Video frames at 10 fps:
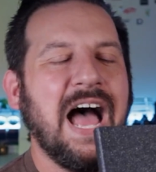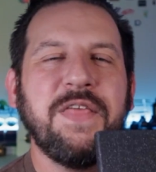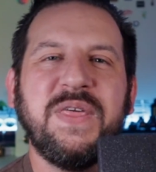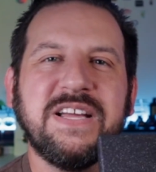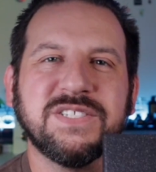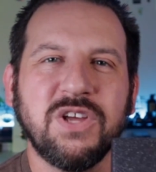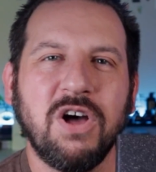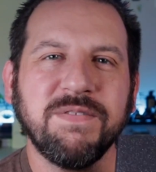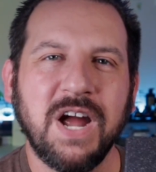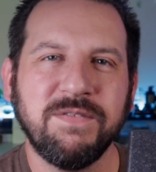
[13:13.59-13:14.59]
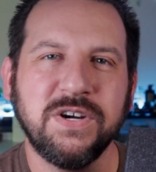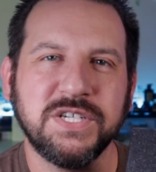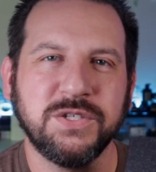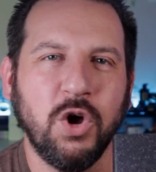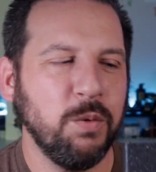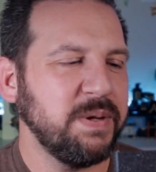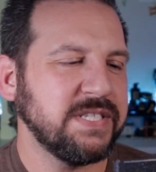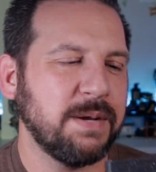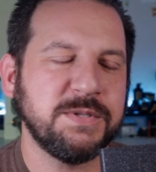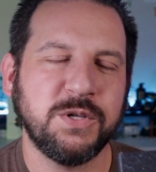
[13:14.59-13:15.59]
I think a soft cover just
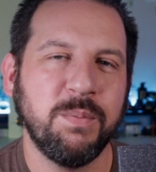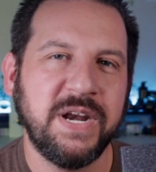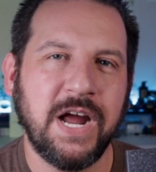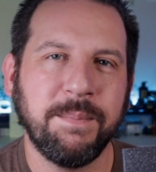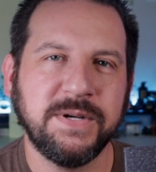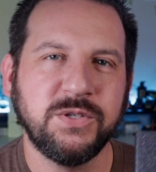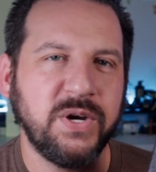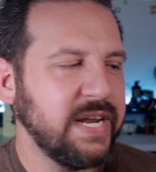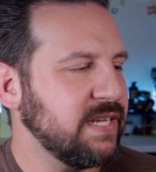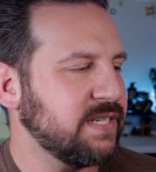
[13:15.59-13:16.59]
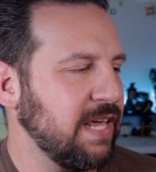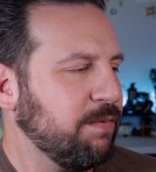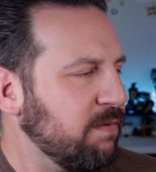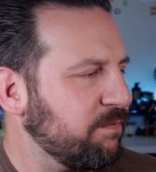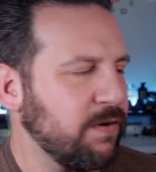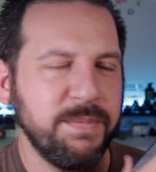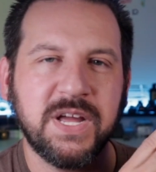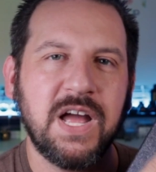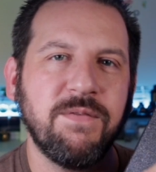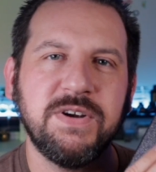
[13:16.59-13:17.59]
opens up so many opportunities, even from
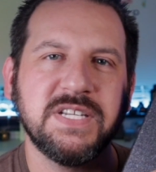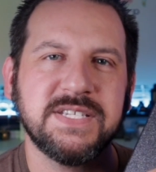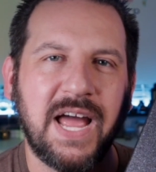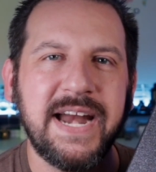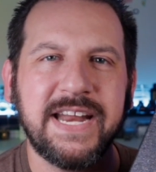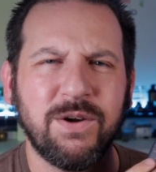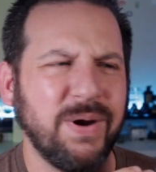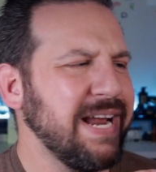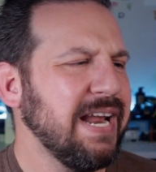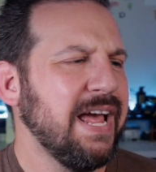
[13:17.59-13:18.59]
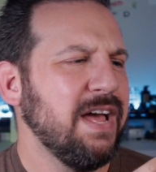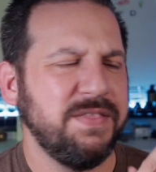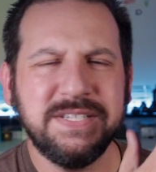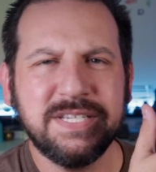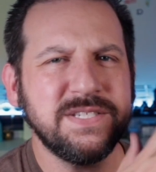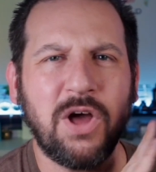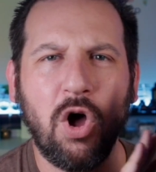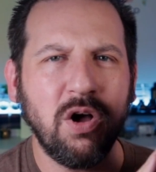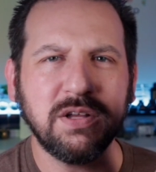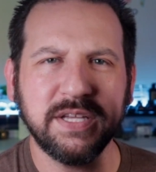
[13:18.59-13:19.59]
the cover design here, right? This is
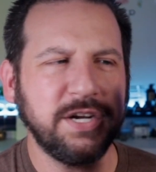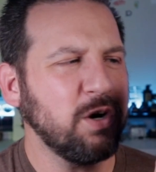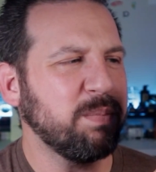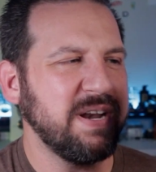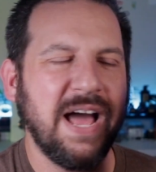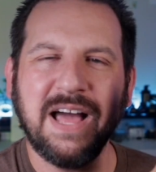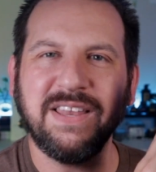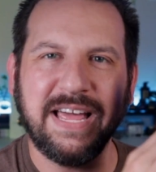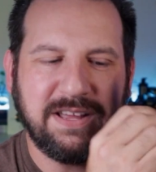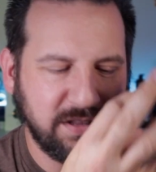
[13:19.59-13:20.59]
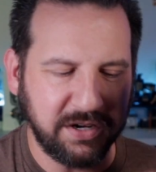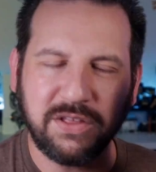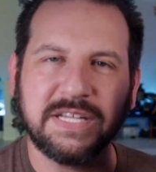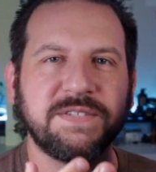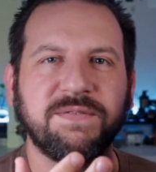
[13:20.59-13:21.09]
all glitter, but not like glitter that's